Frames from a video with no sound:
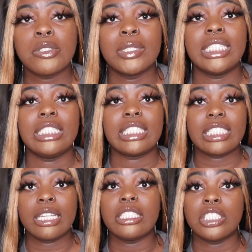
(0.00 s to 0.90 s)
really just
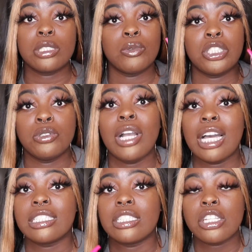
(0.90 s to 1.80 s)
sit just with you
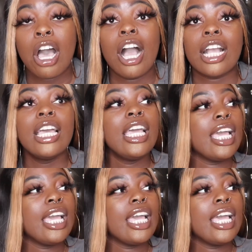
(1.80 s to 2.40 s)
guys and talk